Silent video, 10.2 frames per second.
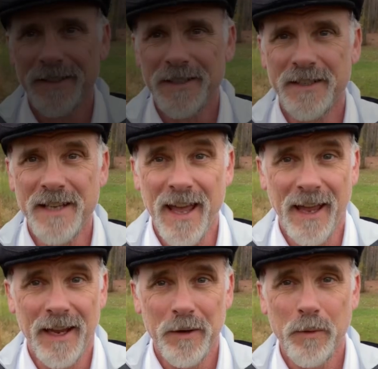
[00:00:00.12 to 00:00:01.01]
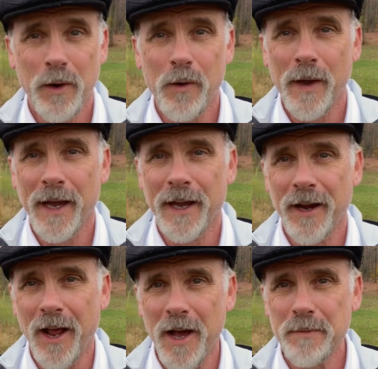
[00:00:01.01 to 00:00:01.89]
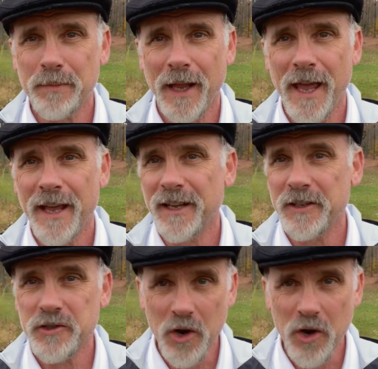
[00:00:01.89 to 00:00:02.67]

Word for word: Today, we're going on an unplanned and